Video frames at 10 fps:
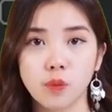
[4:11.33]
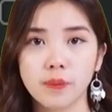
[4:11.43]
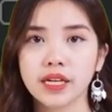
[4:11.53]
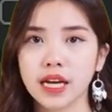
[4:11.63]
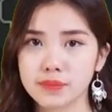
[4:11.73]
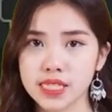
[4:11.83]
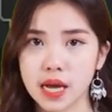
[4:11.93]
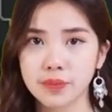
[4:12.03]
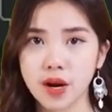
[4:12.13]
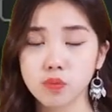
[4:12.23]
Except
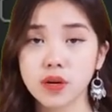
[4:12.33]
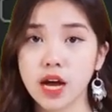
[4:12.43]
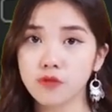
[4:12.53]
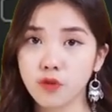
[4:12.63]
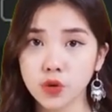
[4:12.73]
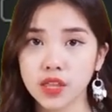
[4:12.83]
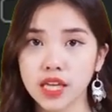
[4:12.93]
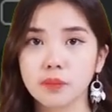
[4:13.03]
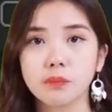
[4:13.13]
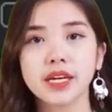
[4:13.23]
it may or may
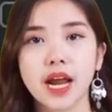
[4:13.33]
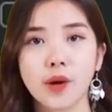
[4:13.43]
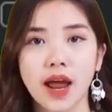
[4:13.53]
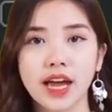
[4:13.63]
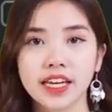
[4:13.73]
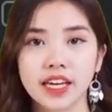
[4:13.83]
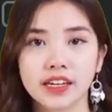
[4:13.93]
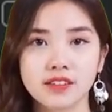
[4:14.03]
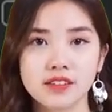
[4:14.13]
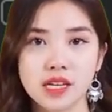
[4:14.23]
not be ran by
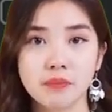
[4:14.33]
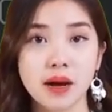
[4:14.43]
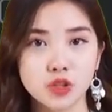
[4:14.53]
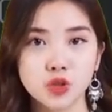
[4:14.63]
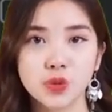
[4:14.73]
robots.